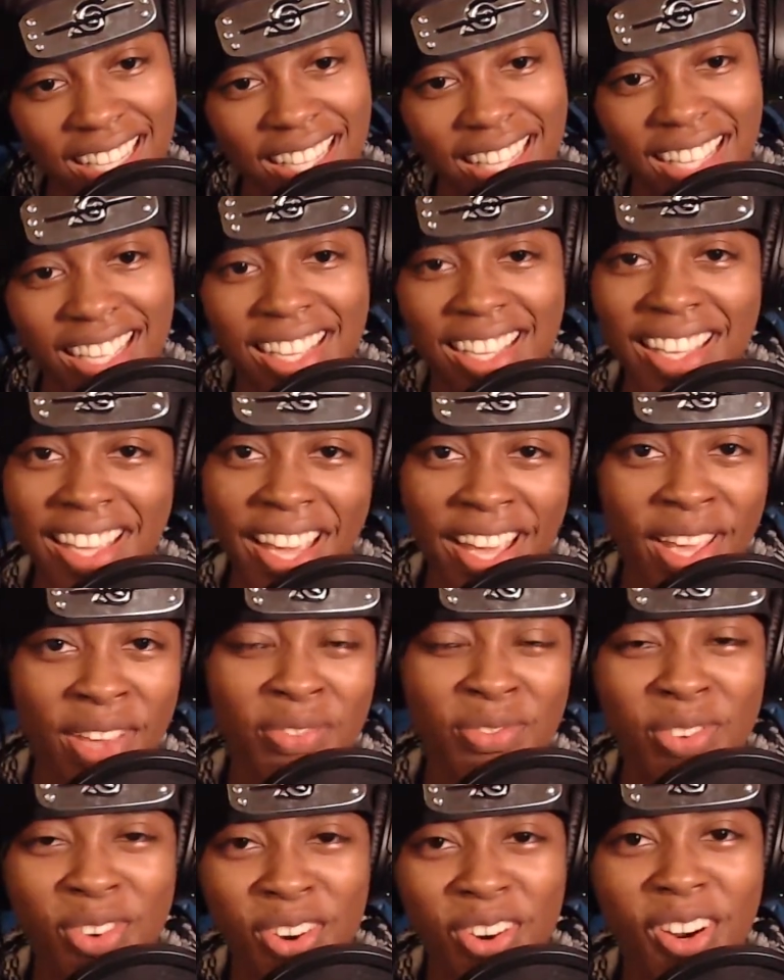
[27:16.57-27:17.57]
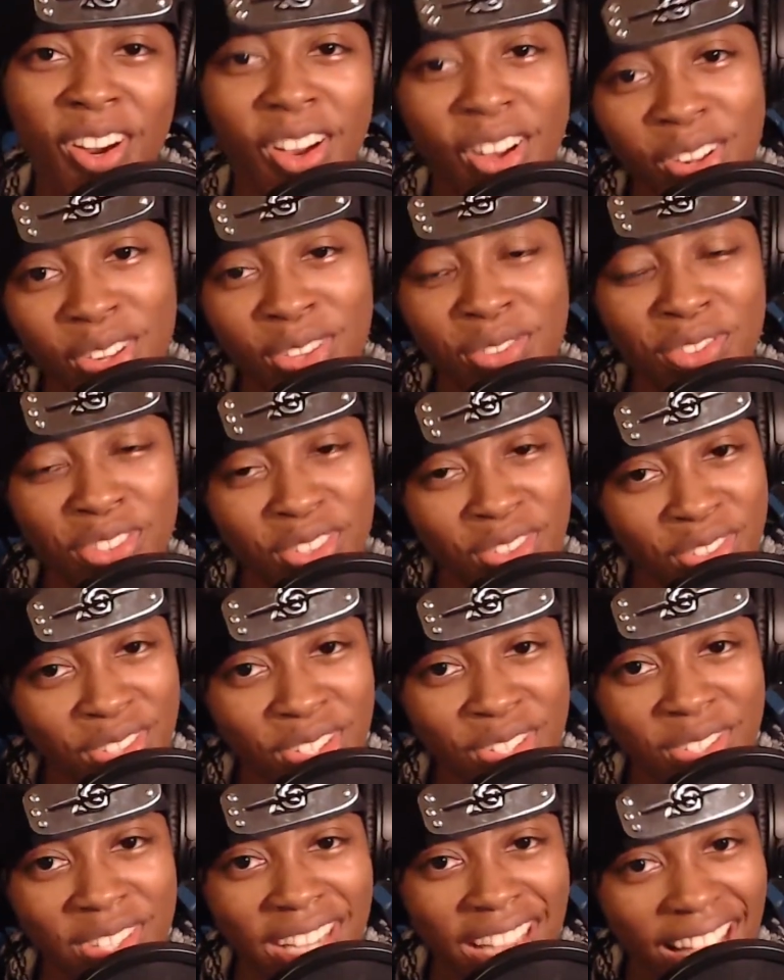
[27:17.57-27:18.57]
Yay for all of you
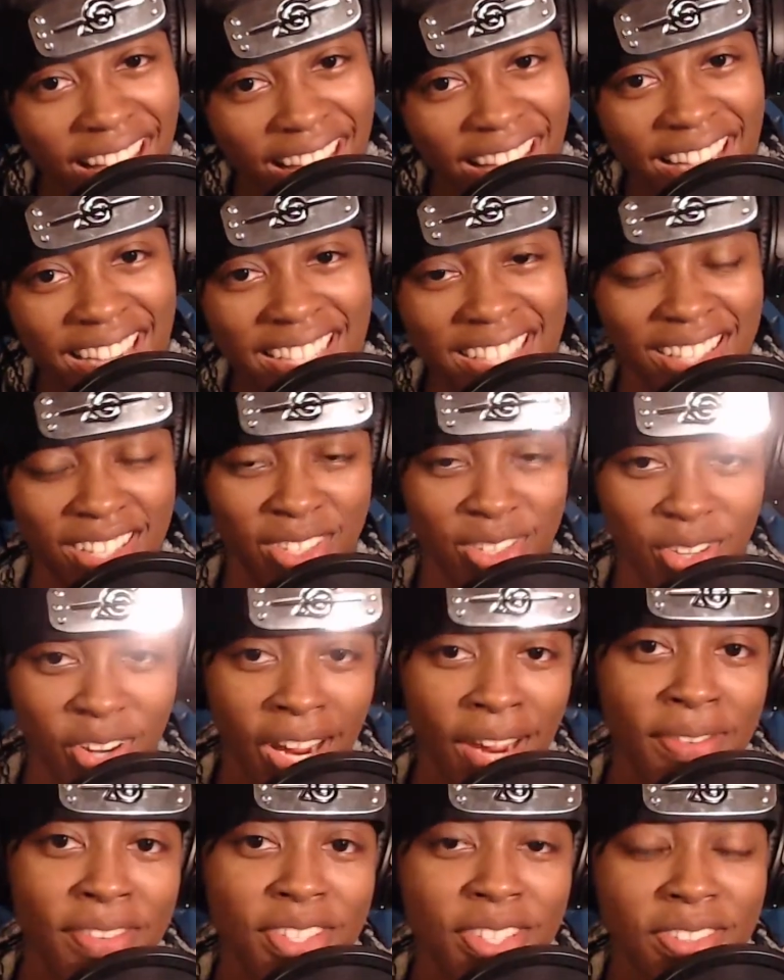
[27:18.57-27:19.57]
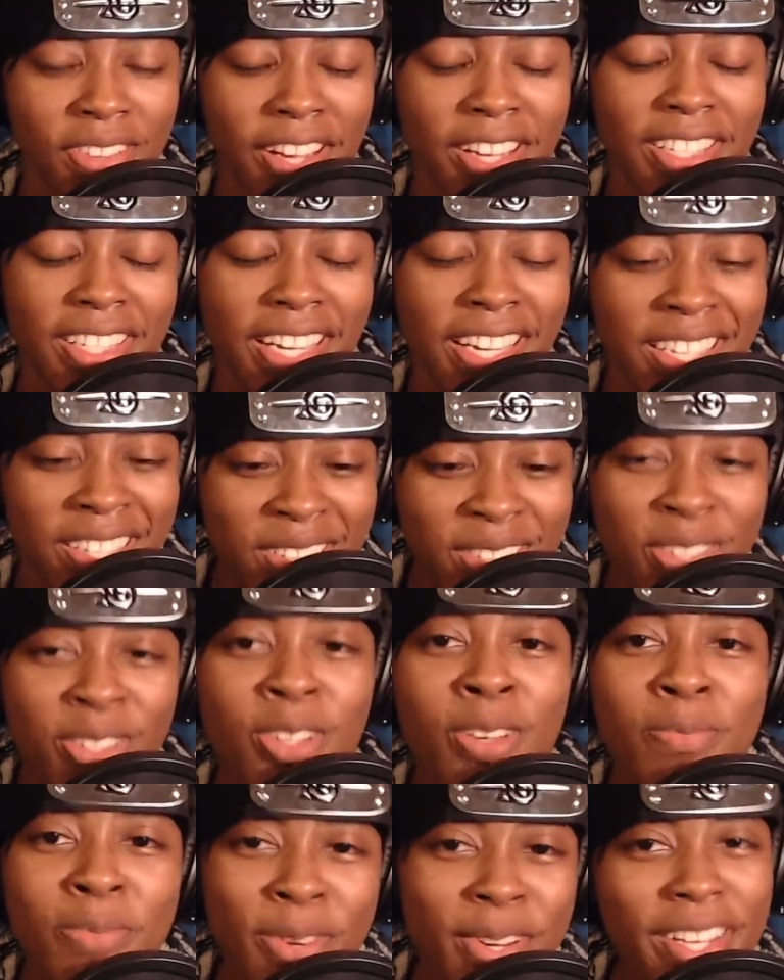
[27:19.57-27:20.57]
new guys subscribing to my channel.
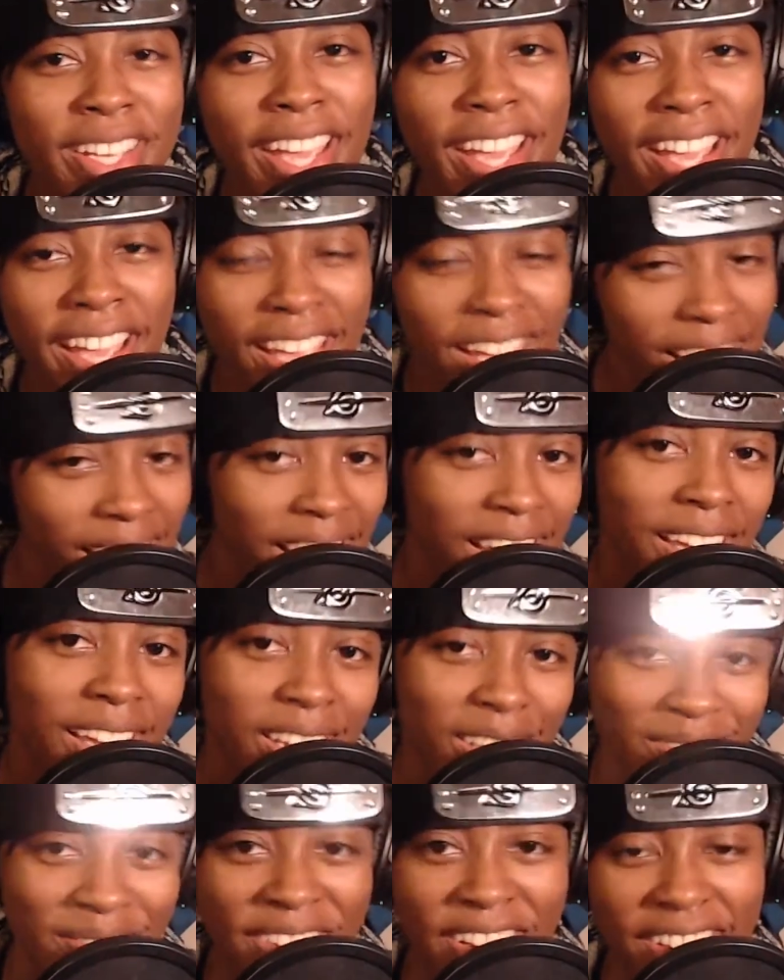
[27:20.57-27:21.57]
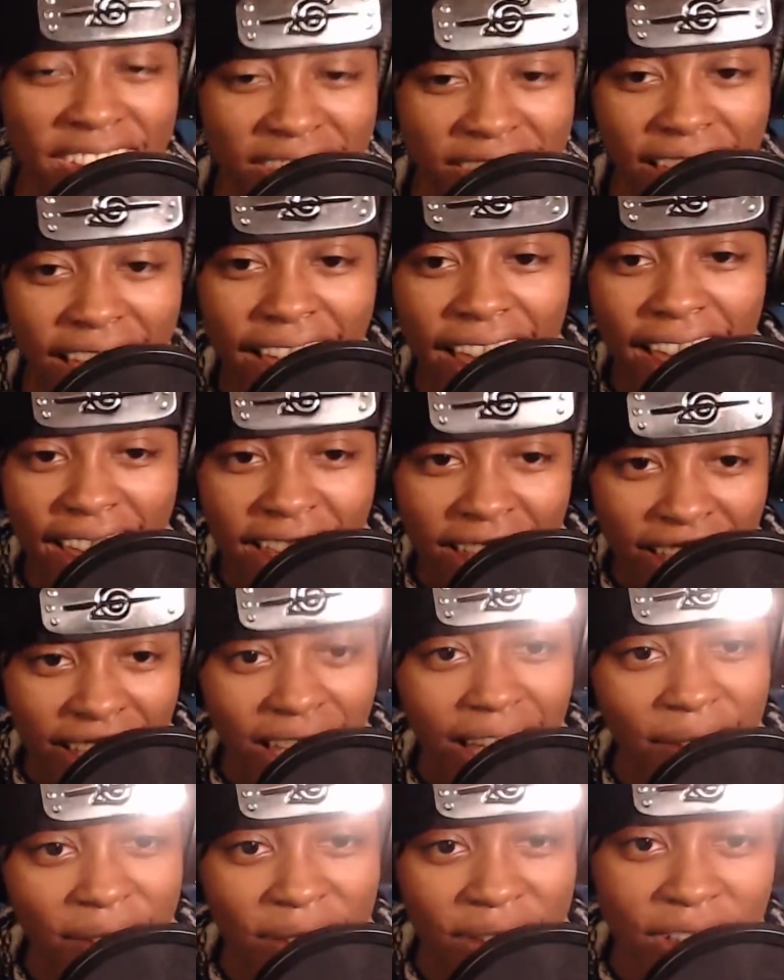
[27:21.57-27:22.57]
Super yay about that.
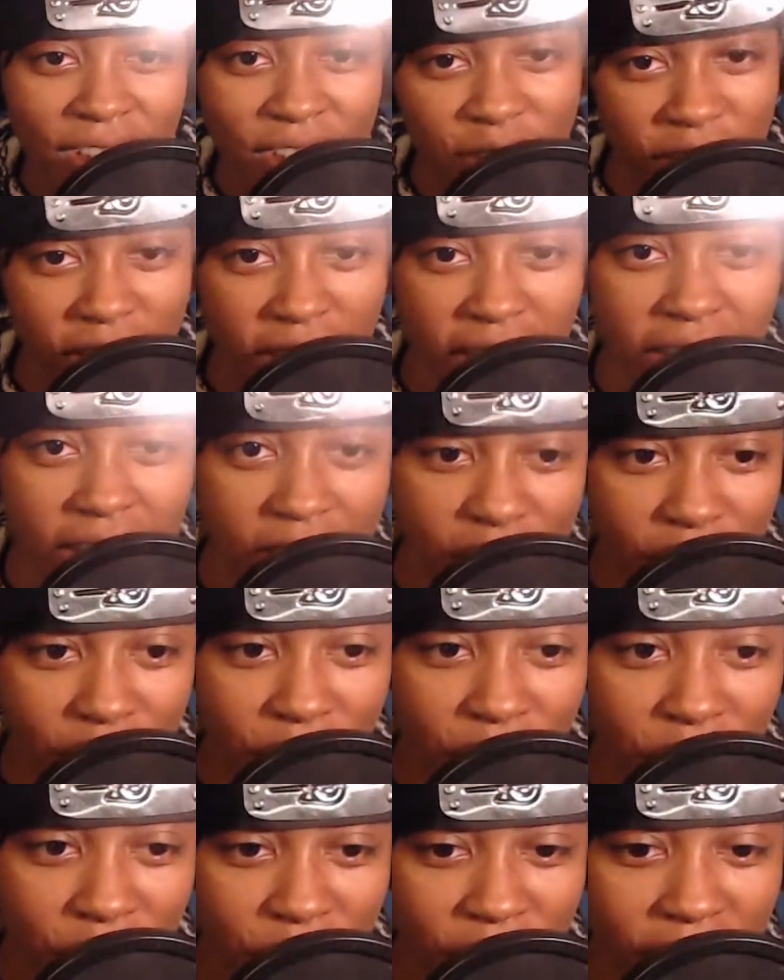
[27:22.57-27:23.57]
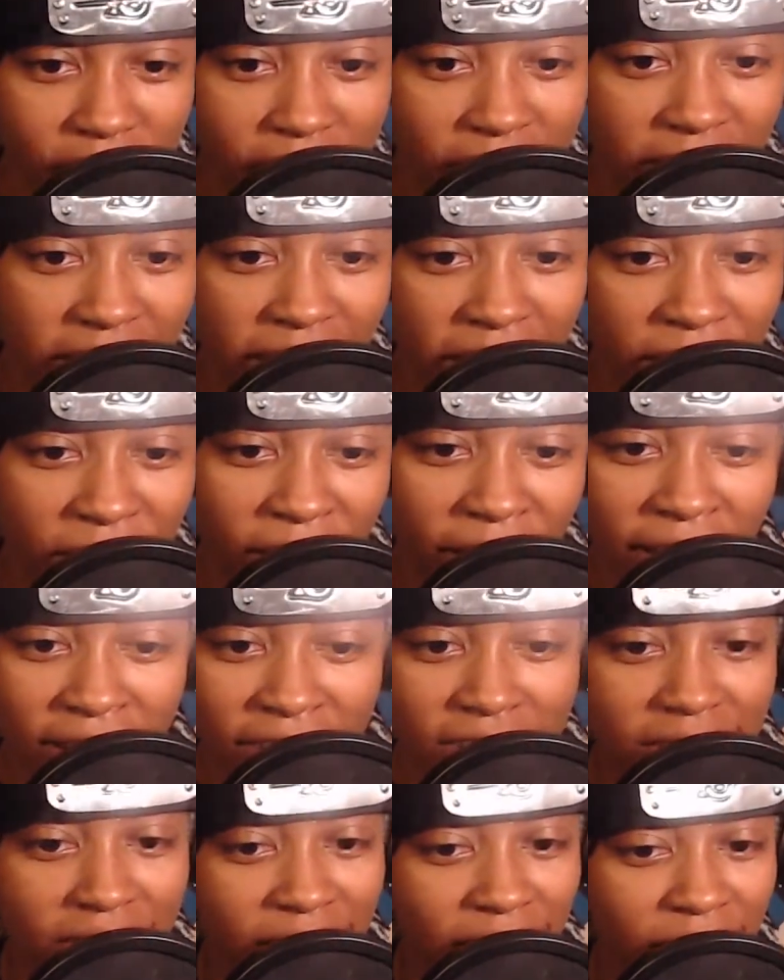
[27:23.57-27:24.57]
I'm gonna go ahead and give you a clap. I don't
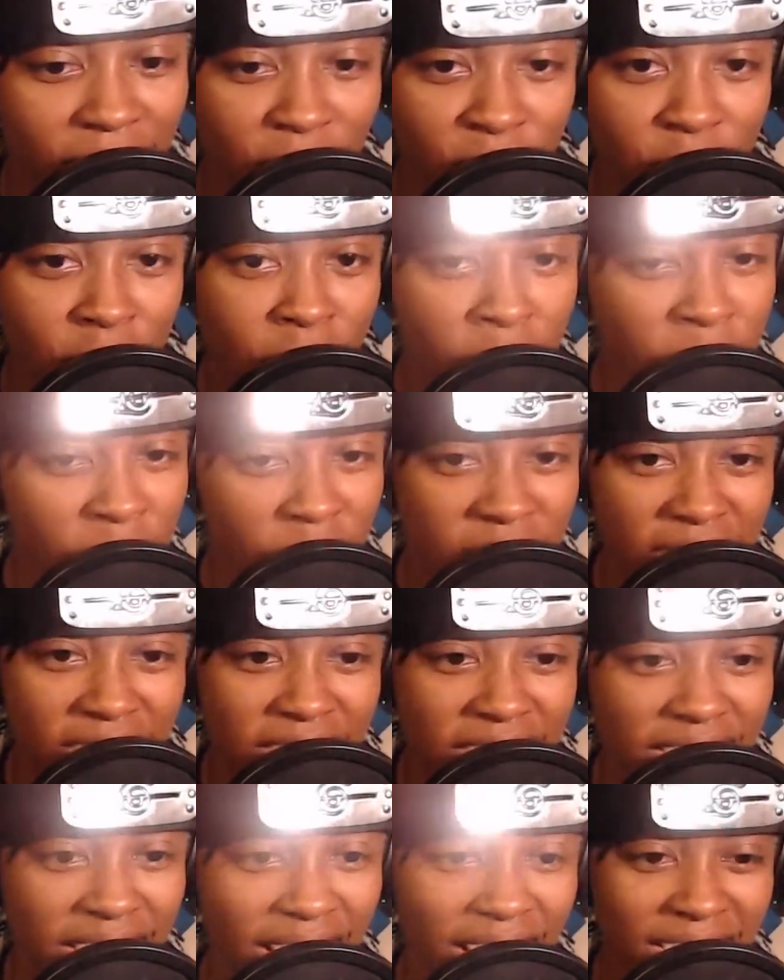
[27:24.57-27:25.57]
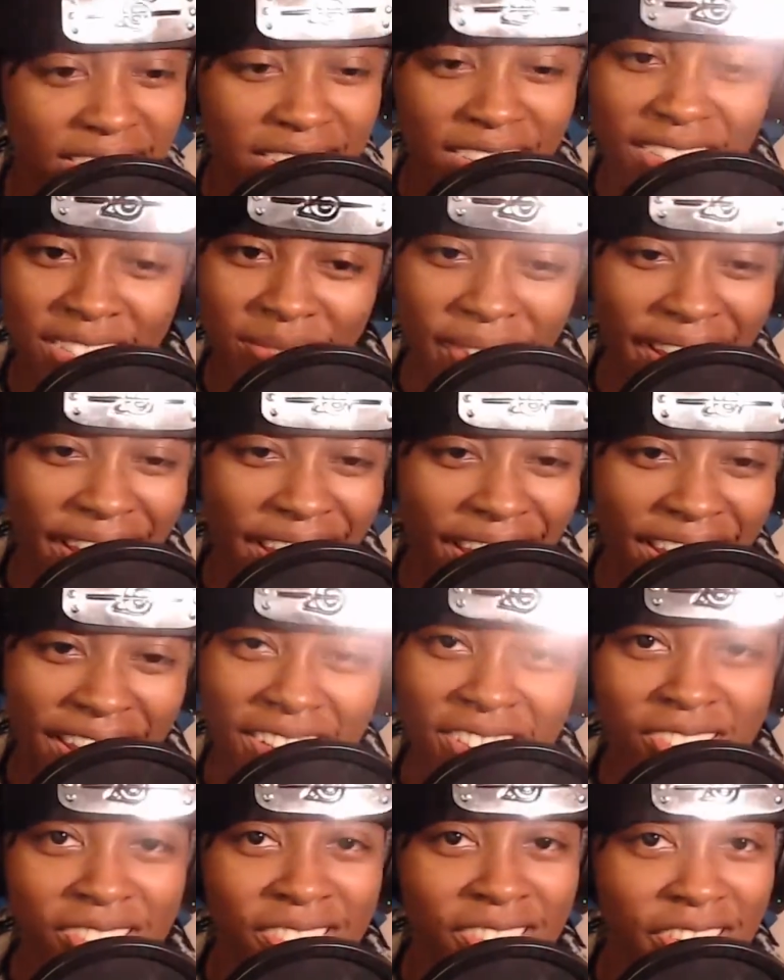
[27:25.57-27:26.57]
know how horrible this sounds because my hands
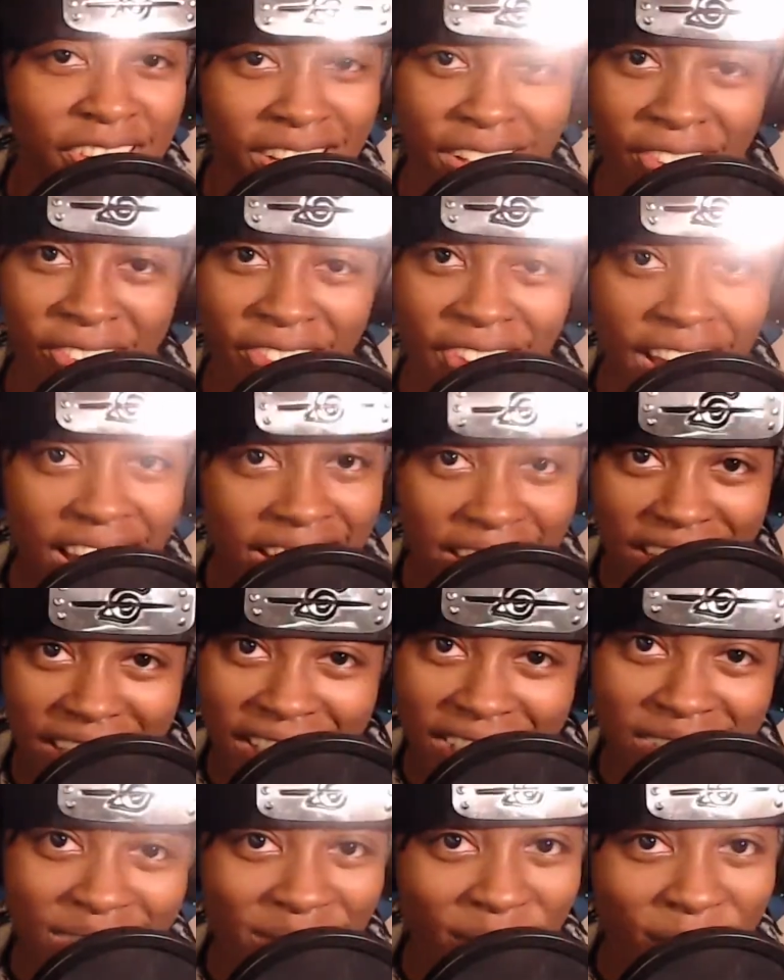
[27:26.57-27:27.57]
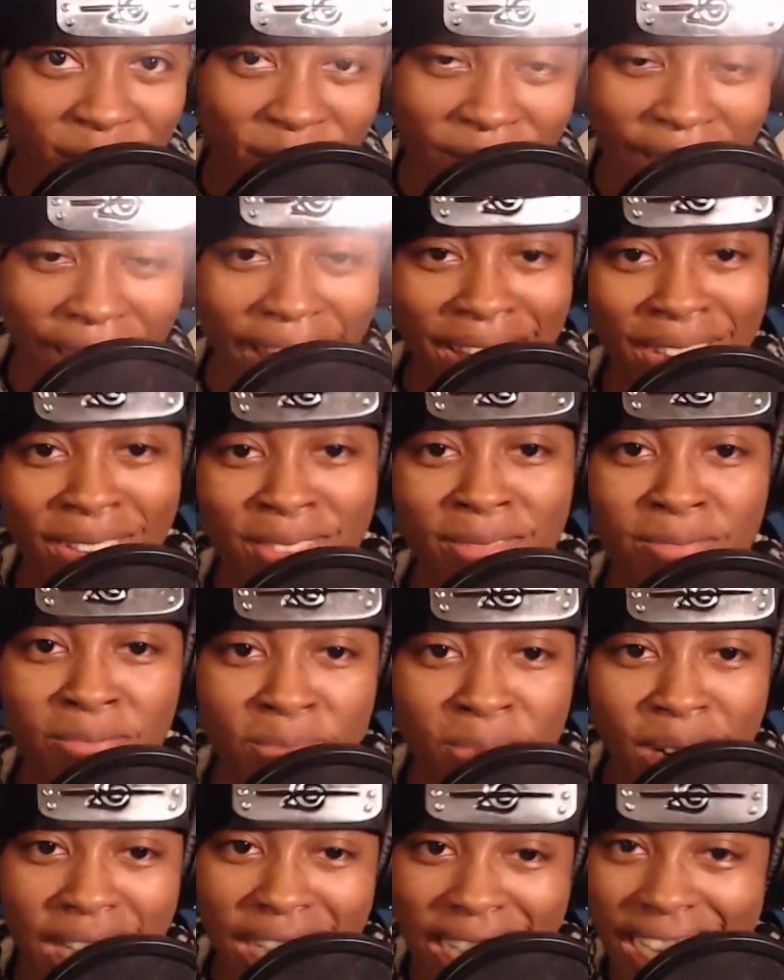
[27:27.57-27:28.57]
are literally right next to the mic,
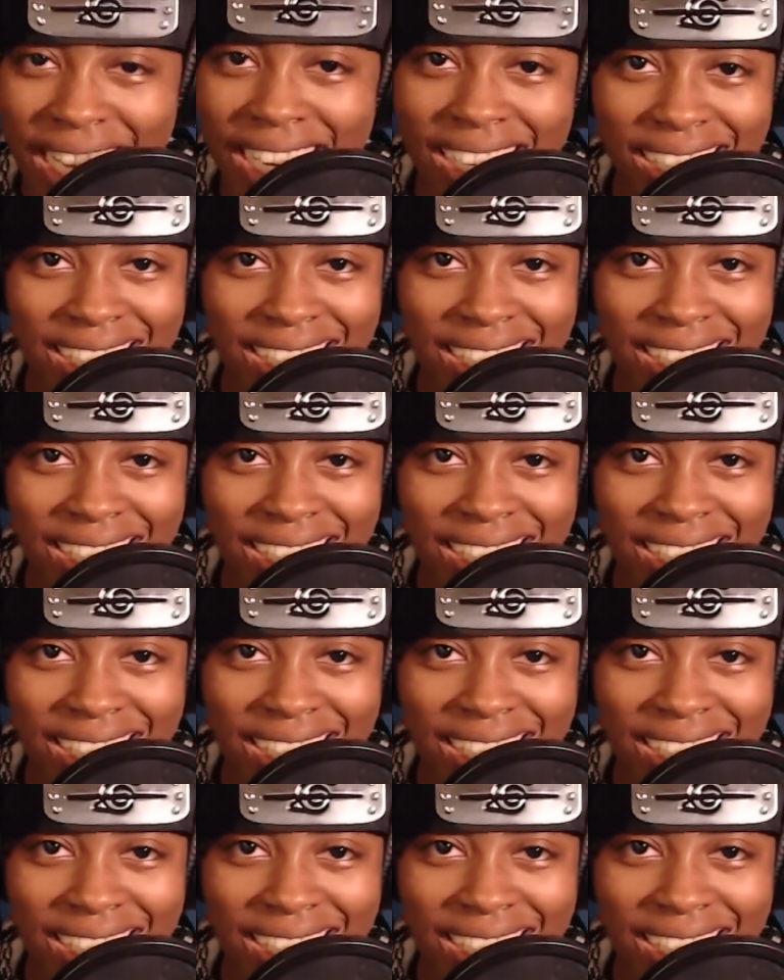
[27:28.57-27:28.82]
but